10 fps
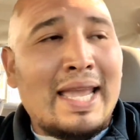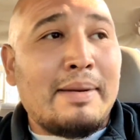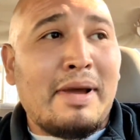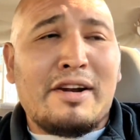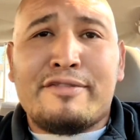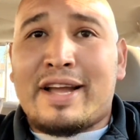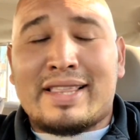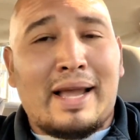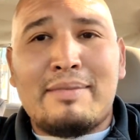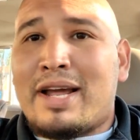And matter of
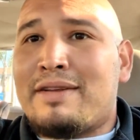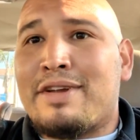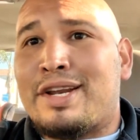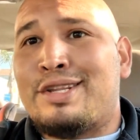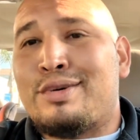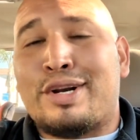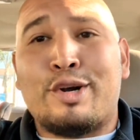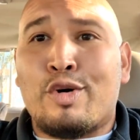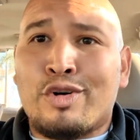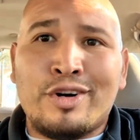fact, I'm not even going to do it
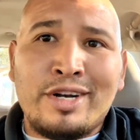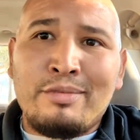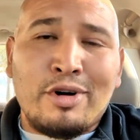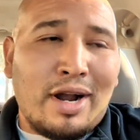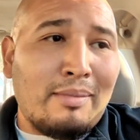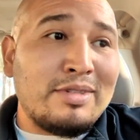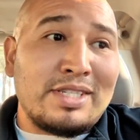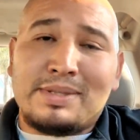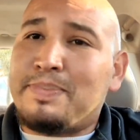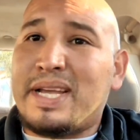in order anymore. I'm going
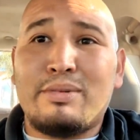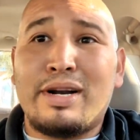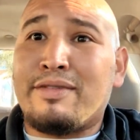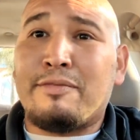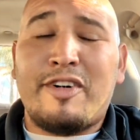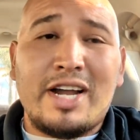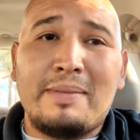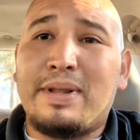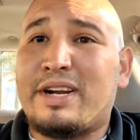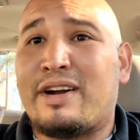to just pick whatever
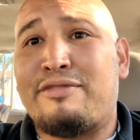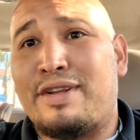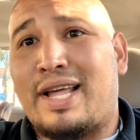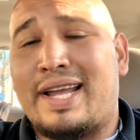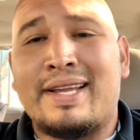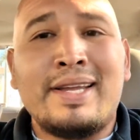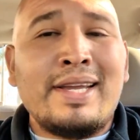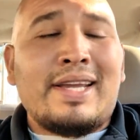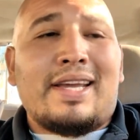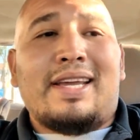fucking player I feel like
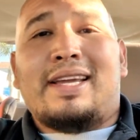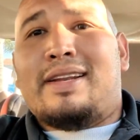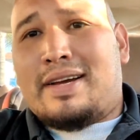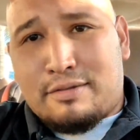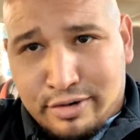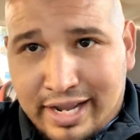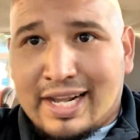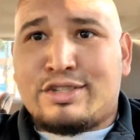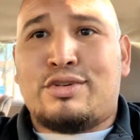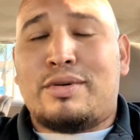and
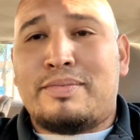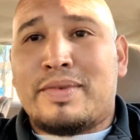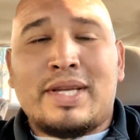react to them.